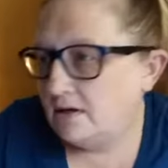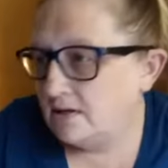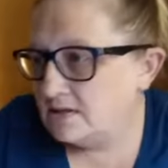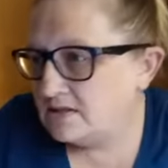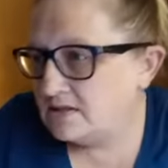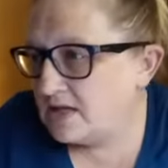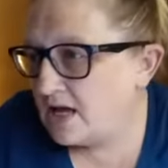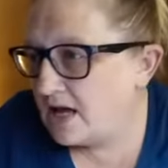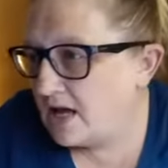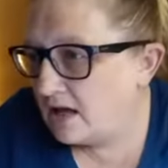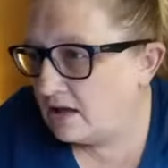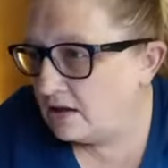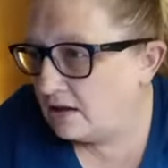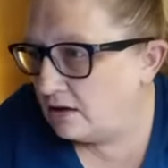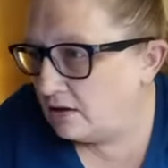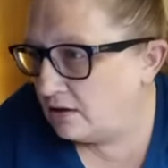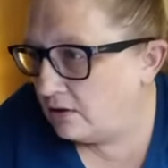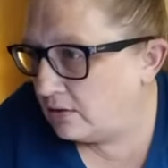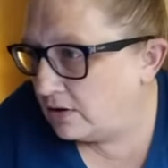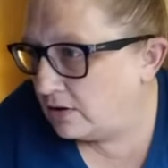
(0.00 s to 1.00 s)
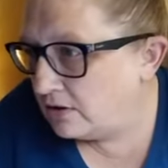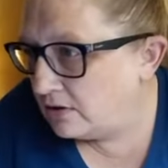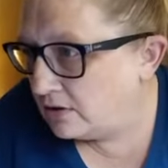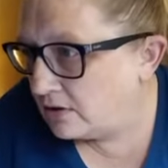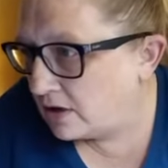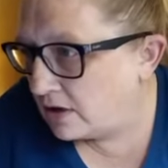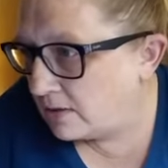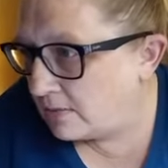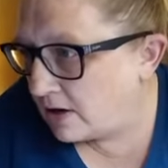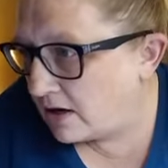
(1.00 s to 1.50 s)
say hello when you
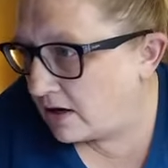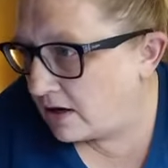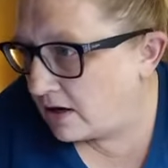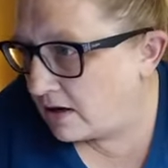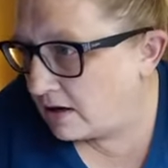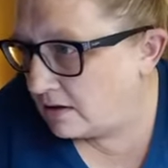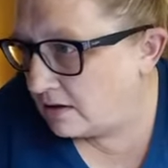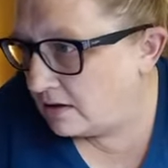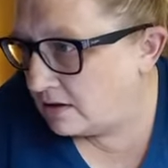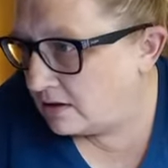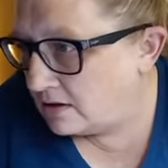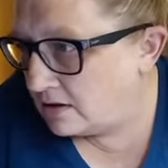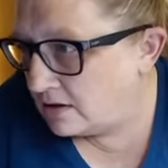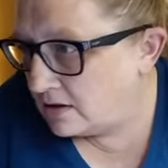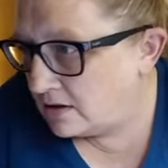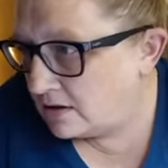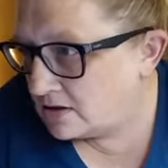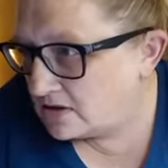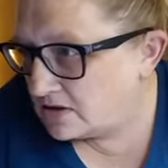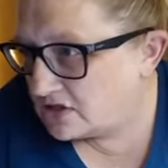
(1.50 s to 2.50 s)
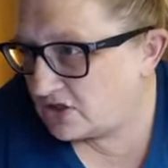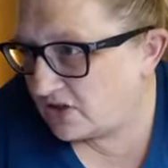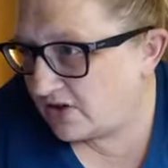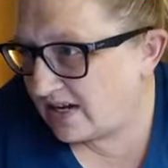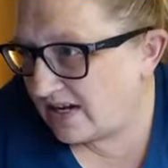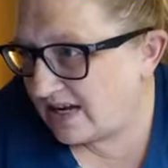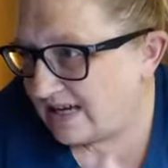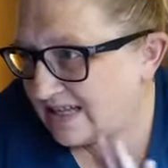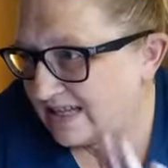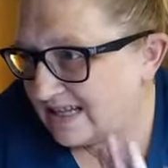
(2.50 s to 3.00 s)
come on so
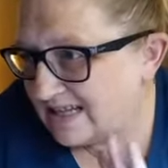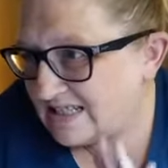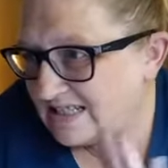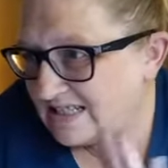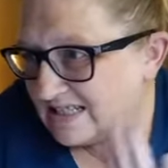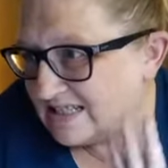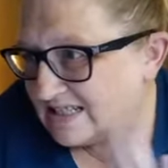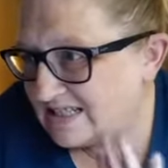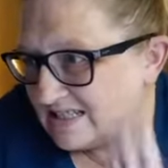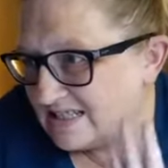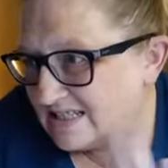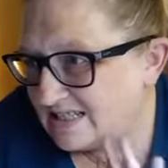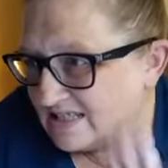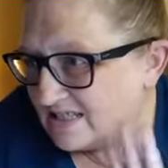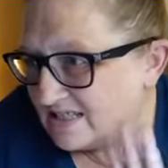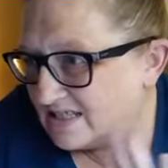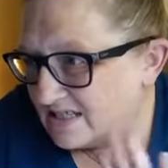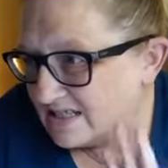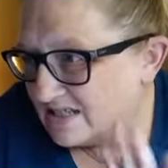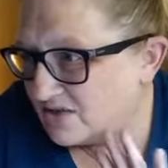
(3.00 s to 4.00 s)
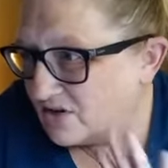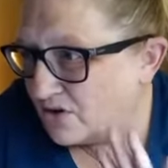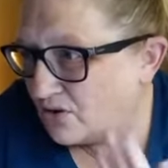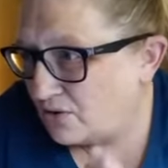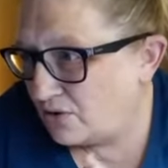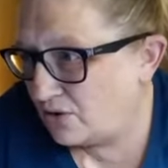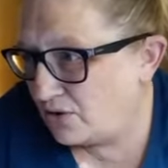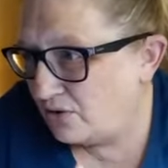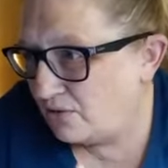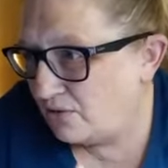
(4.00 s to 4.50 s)
I can know
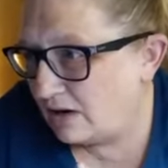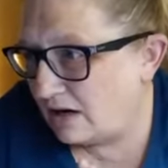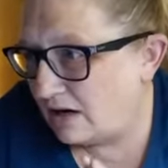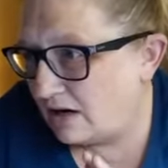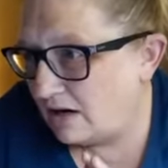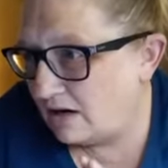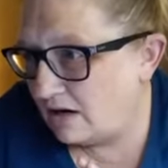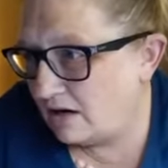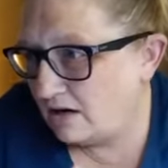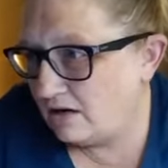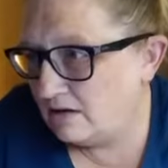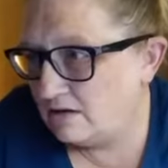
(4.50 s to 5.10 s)
who you are.